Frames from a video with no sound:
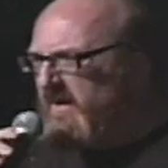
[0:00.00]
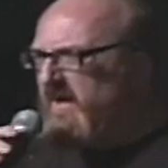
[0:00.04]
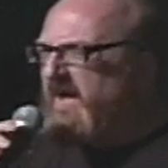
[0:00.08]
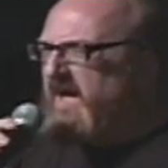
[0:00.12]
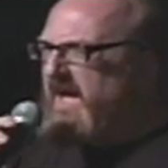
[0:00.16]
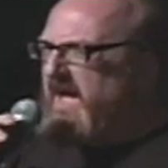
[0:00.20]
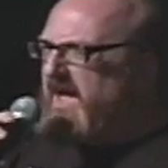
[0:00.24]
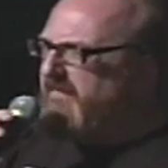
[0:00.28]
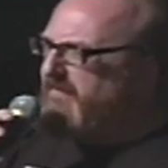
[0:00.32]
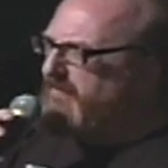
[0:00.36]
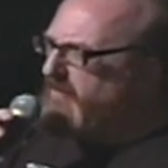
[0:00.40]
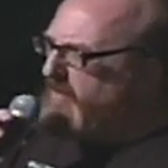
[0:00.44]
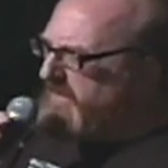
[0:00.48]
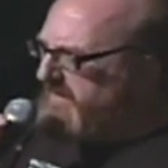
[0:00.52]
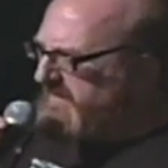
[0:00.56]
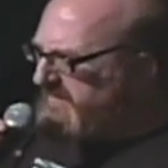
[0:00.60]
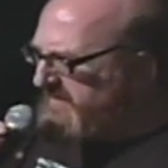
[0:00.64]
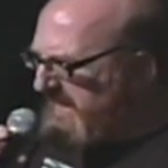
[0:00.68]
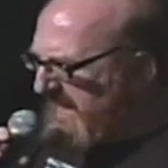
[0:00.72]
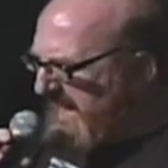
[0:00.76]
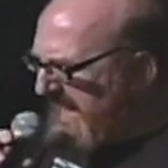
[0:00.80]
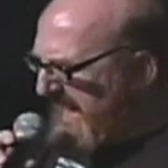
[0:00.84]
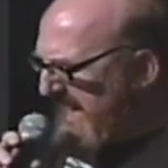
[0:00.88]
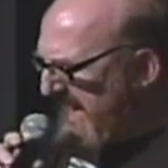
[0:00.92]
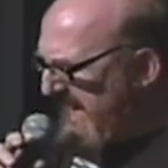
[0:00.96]
every
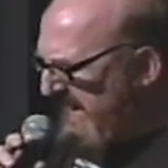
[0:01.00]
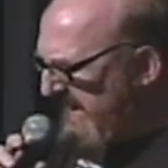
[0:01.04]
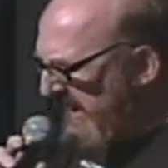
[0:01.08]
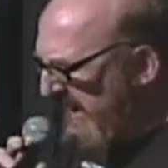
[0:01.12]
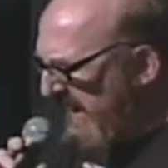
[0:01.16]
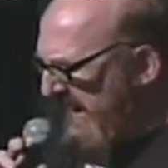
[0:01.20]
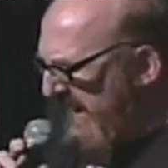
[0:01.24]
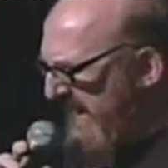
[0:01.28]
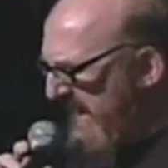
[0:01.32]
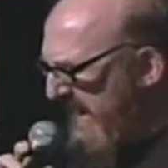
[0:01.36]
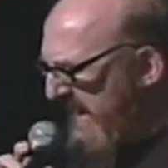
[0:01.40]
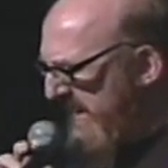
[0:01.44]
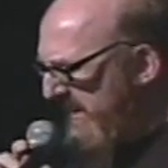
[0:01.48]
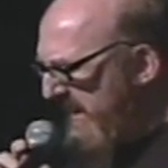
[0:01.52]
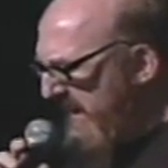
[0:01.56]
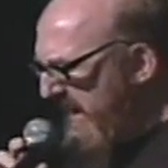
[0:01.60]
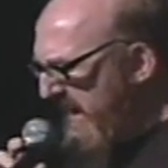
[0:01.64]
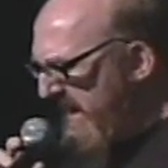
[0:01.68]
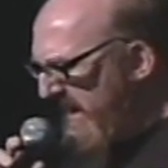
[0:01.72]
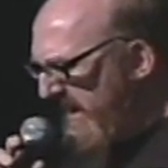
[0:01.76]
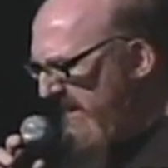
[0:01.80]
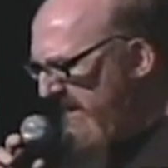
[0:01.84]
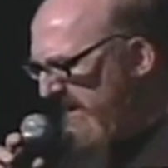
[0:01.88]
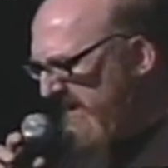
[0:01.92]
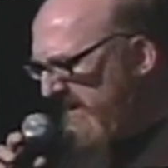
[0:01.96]
day.
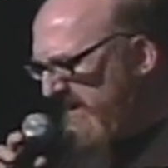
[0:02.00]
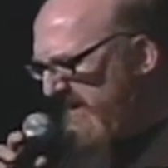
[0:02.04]
And